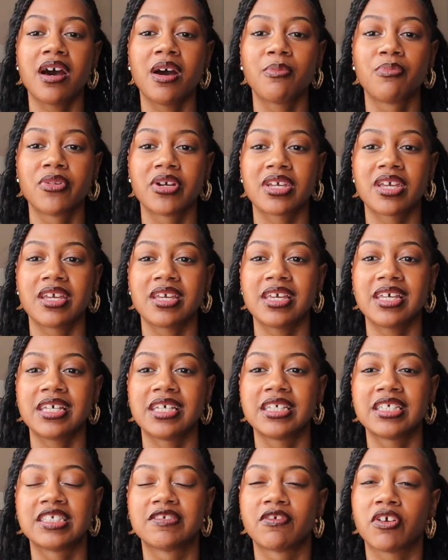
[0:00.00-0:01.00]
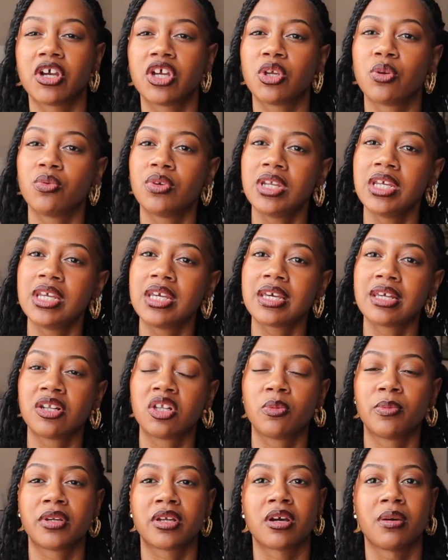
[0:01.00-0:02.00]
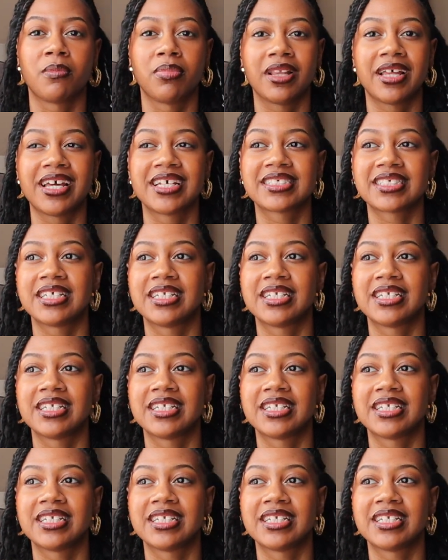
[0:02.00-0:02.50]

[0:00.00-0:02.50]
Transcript: upbringing is very unique and a little bit complex,